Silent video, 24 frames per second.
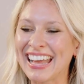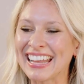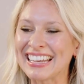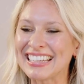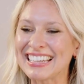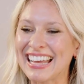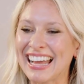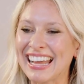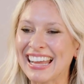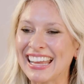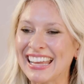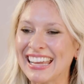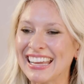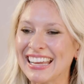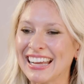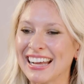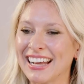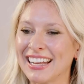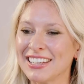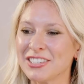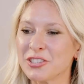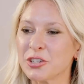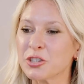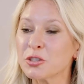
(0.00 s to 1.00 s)
I
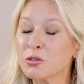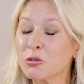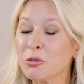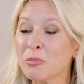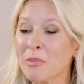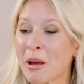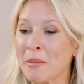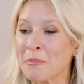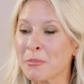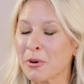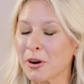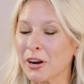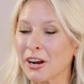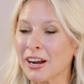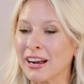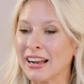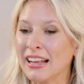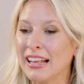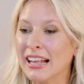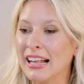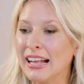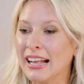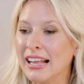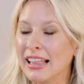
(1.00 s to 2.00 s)
just remember
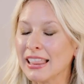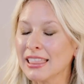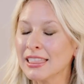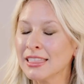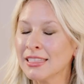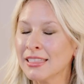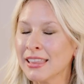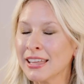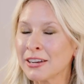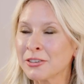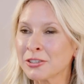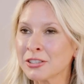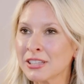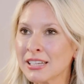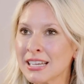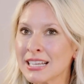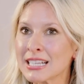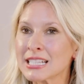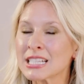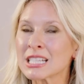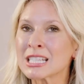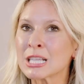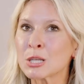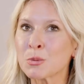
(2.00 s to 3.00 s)
literally
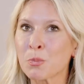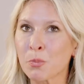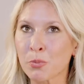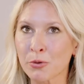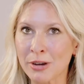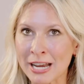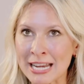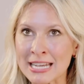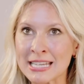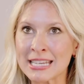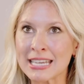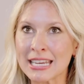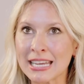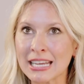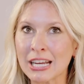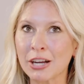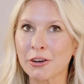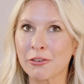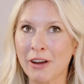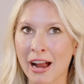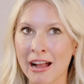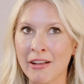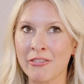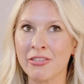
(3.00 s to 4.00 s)
sprinting
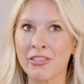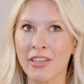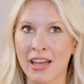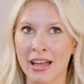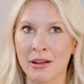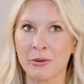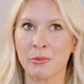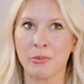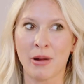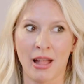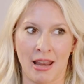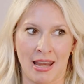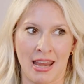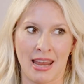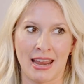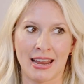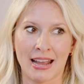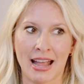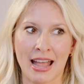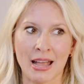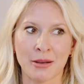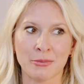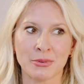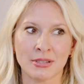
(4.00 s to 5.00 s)
around that
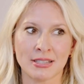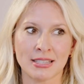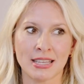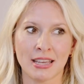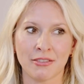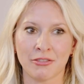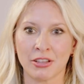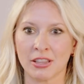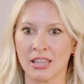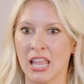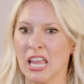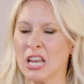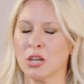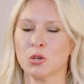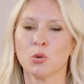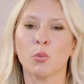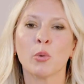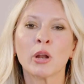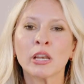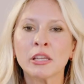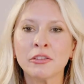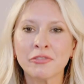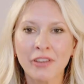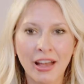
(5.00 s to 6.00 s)
wedding. I was given like
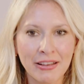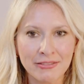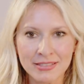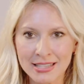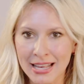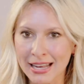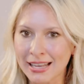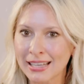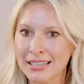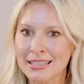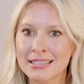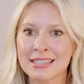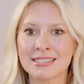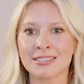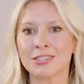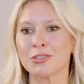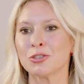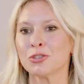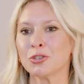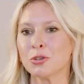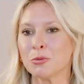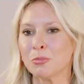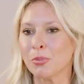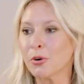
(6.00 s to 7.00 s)
25 seconds to
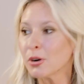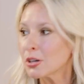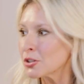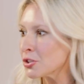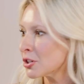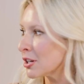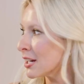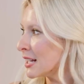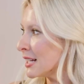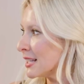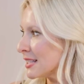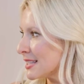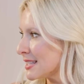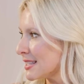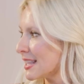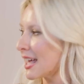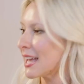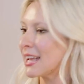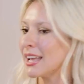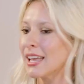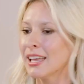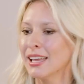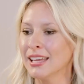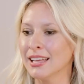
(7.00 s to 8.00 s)
shoot portraits.
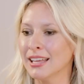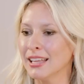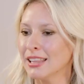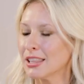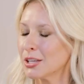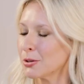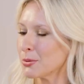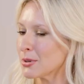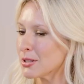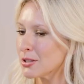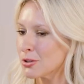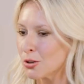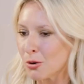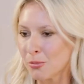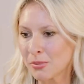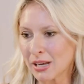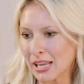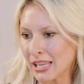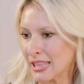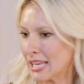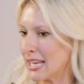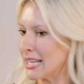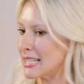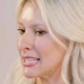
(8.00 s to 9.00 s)
Like there was so
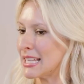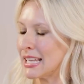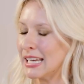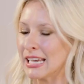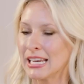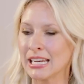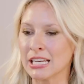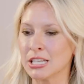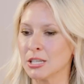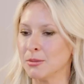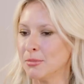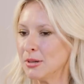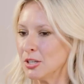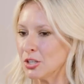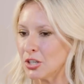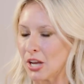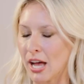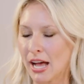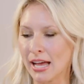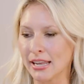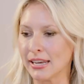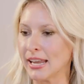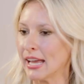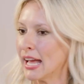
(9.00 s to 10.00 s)
many things that needed to be
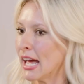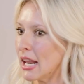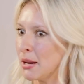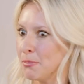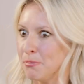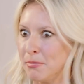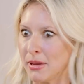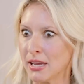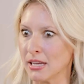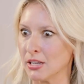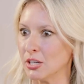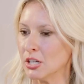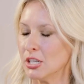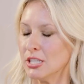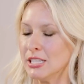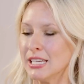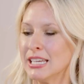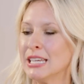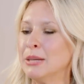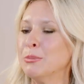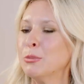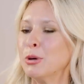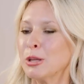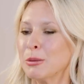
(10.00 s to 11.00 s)
shot. And I had a big, good
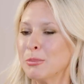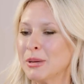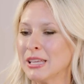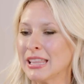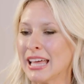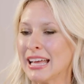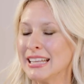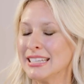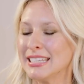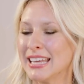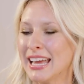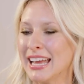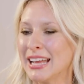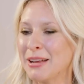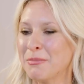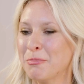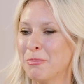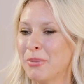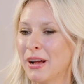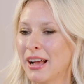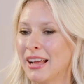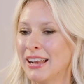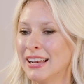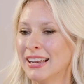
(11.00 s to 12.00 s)
team with me that day.
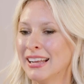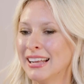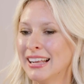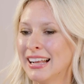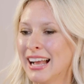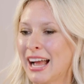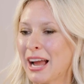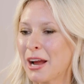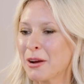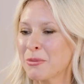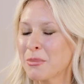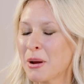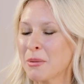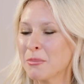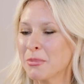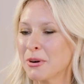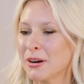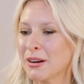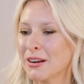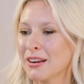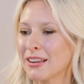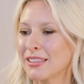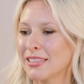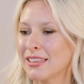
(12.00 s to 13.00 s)
But I
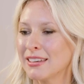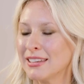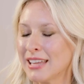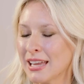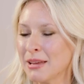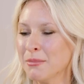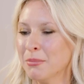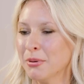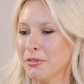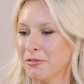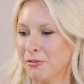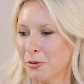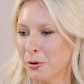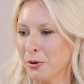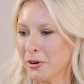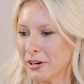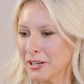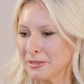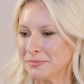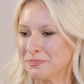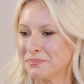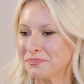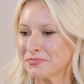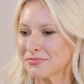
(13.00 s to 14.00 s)
remember the night
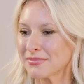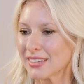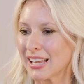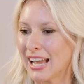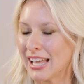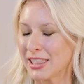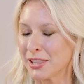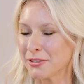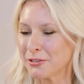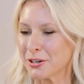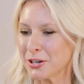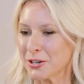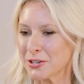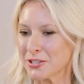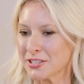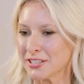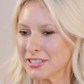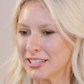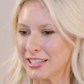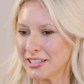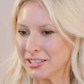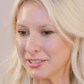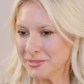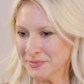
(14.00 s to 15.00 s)
before at the rehearsal
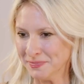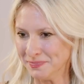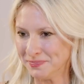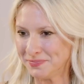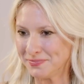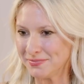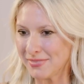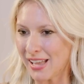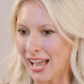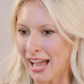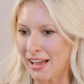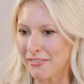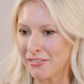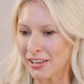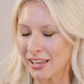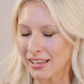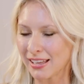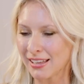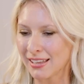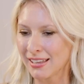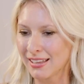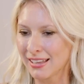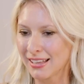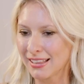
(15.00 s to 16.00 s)
dinner
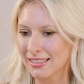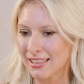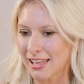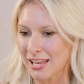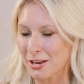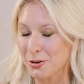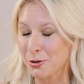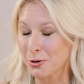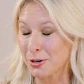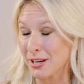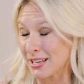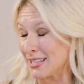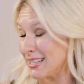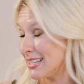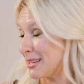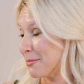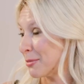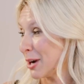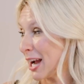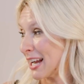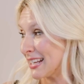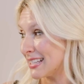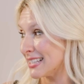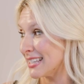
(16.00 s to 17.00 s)
having like crazy
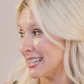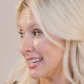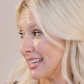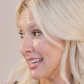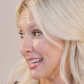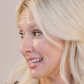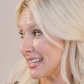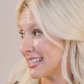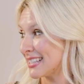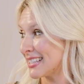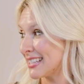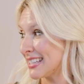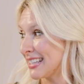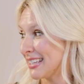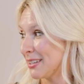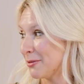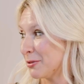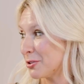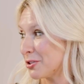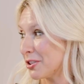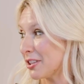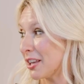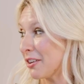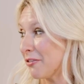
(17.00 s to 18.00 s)
Braxton Hicks,
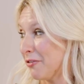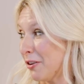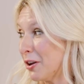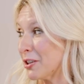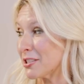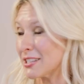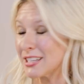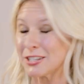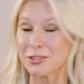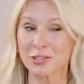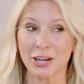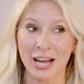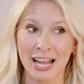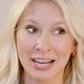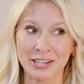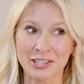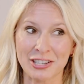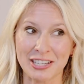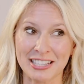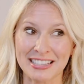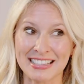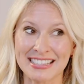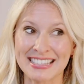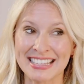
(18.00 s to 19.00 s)
which are like false
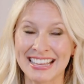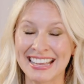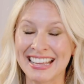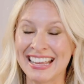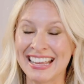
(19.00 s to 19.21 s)
contractions.